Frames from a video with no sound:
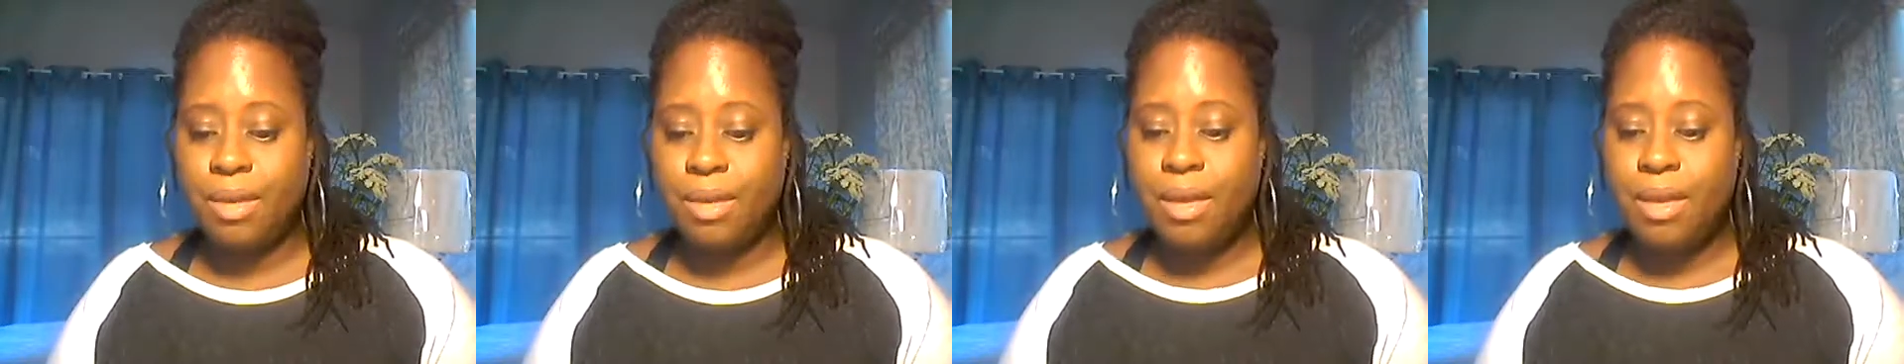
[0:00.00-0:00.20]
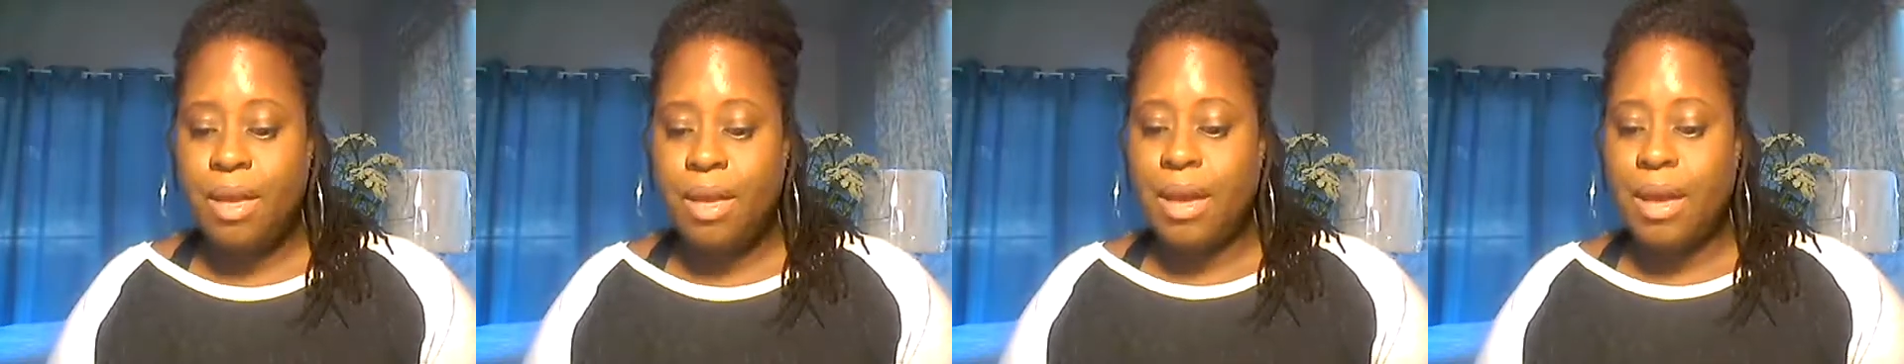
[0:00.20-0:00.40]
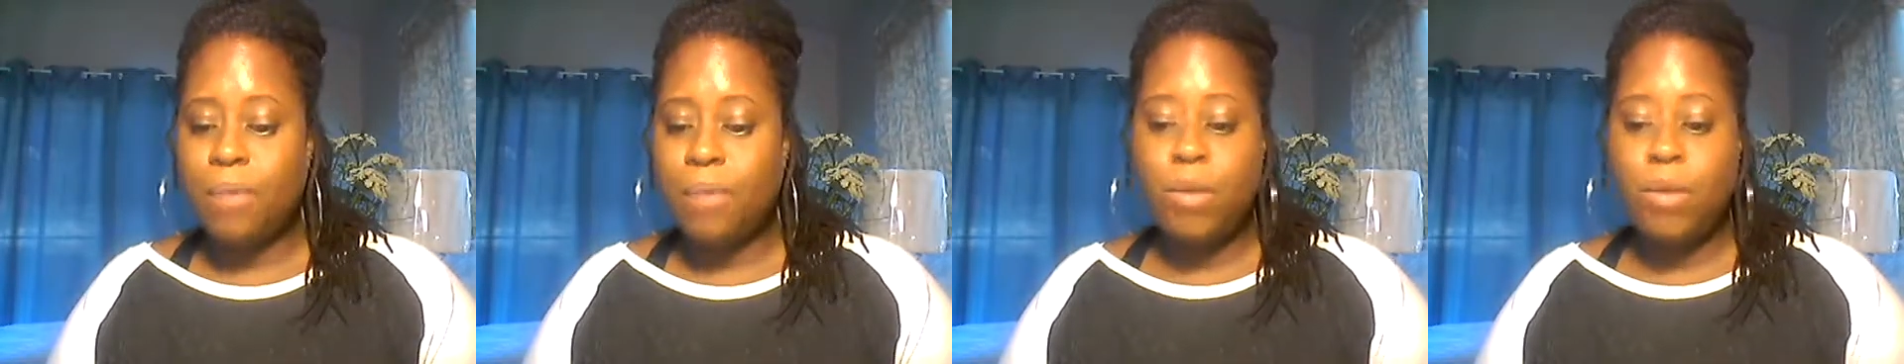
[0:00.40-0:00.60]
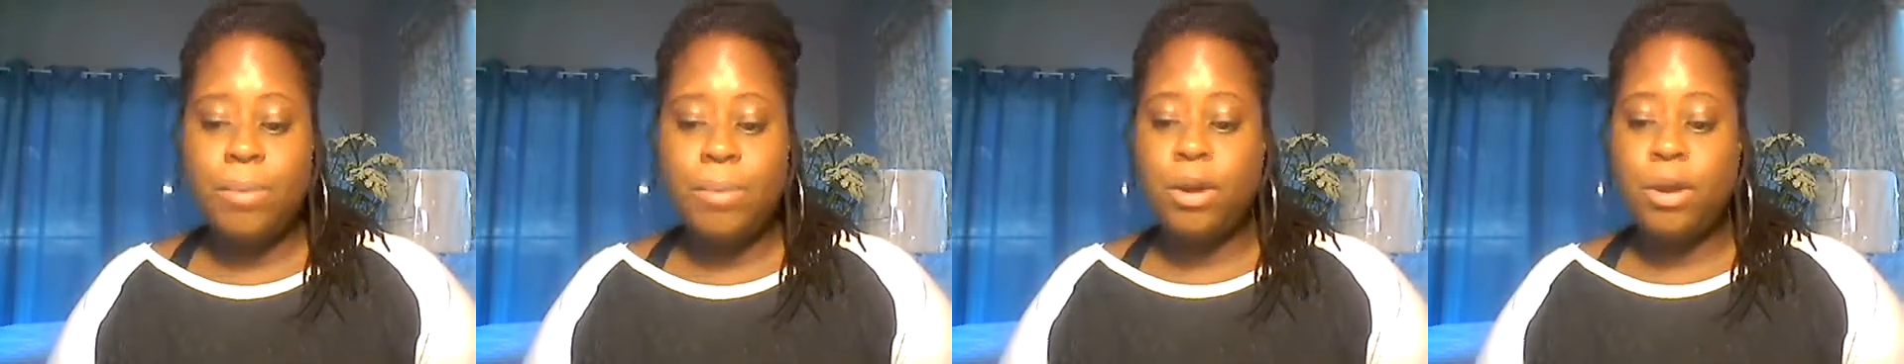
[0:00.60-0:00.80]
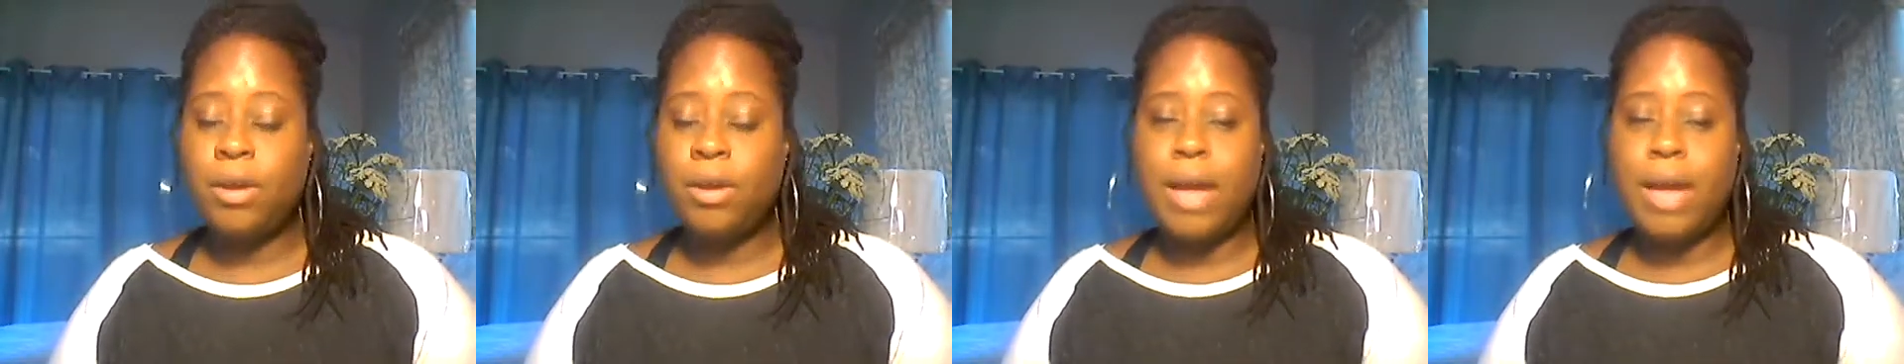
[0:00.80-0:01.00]
And
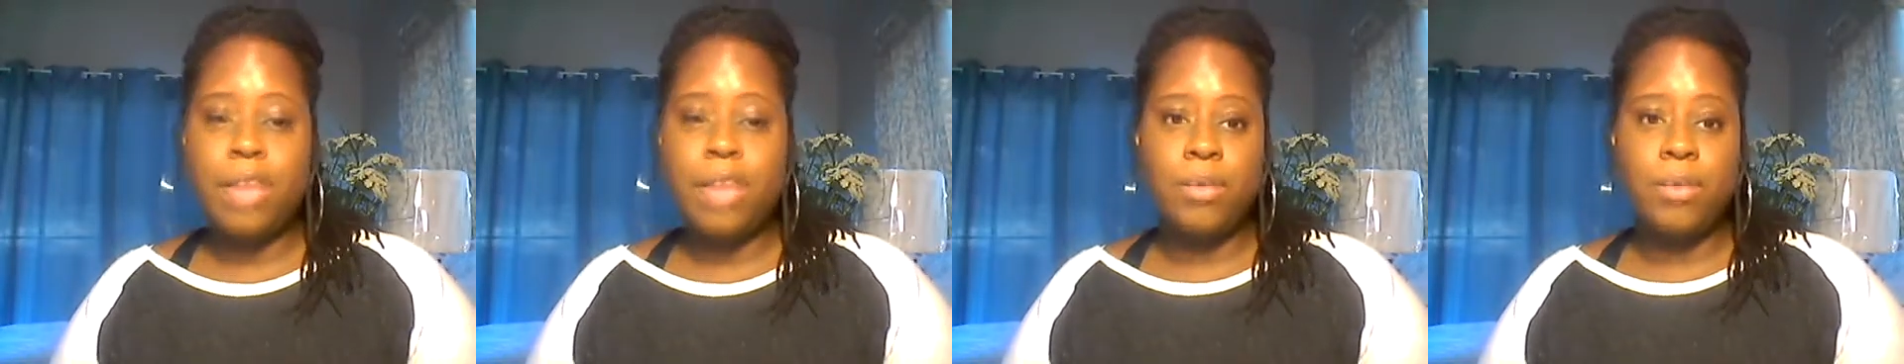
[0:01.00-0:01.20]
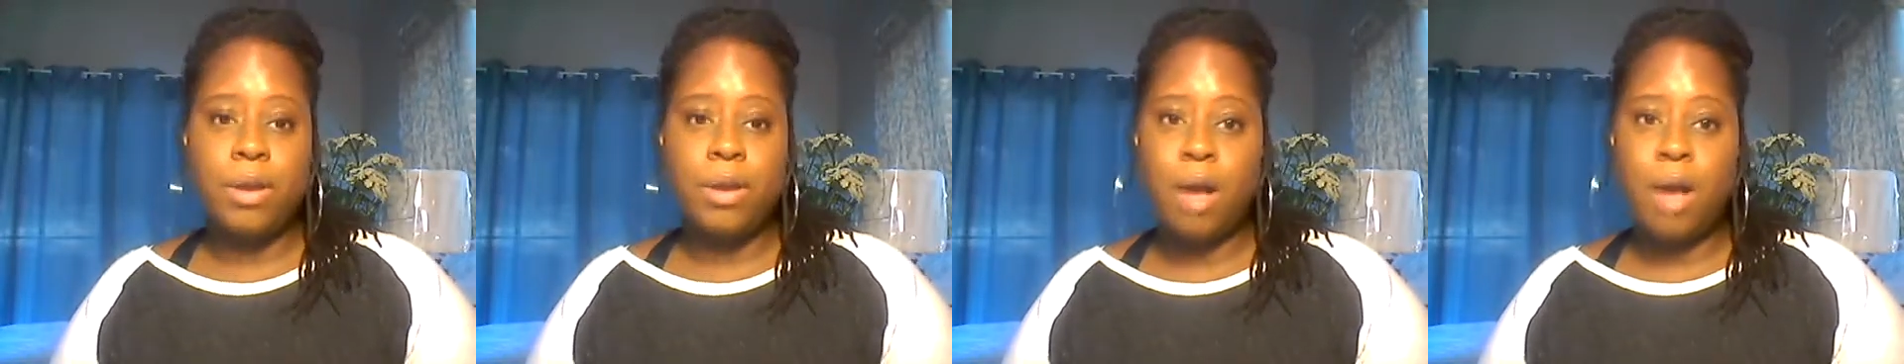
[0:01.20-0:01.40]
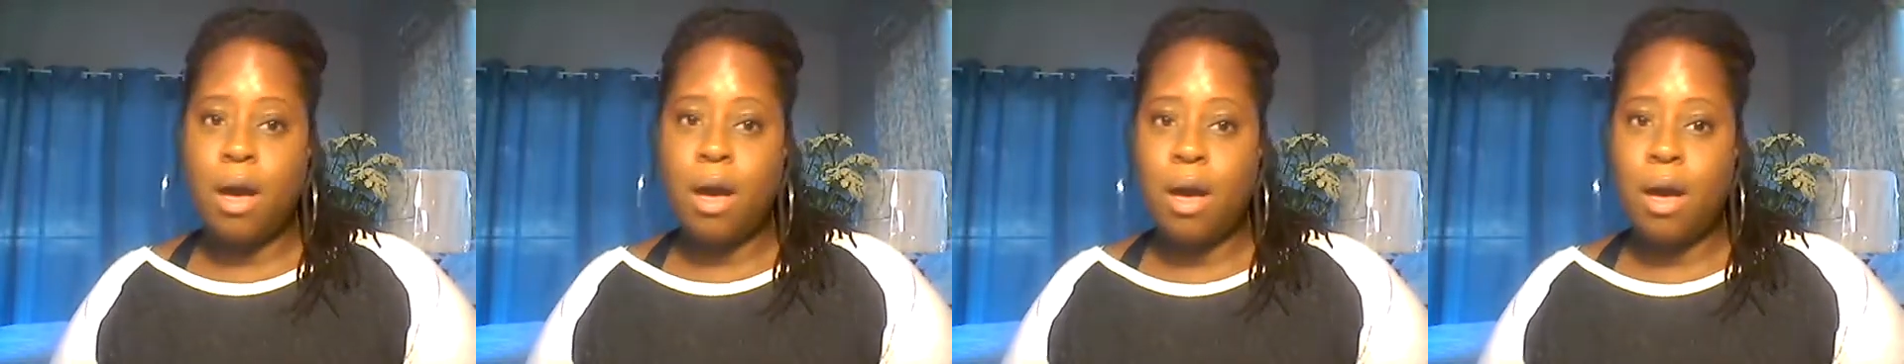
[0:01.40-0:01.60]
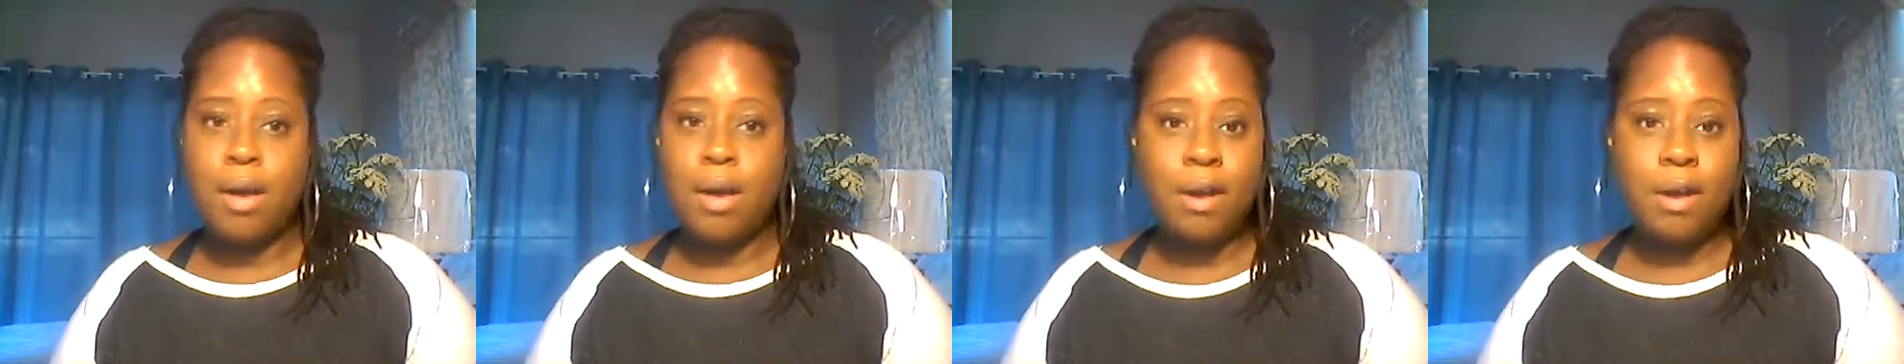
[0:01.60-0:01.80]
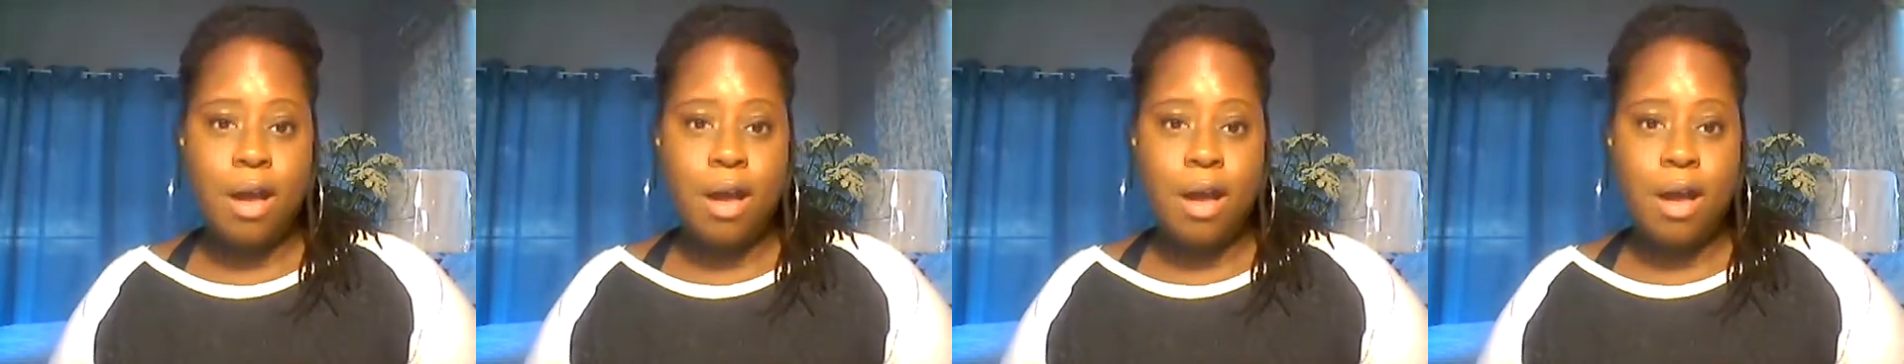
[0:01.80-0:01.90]
women are gathering on and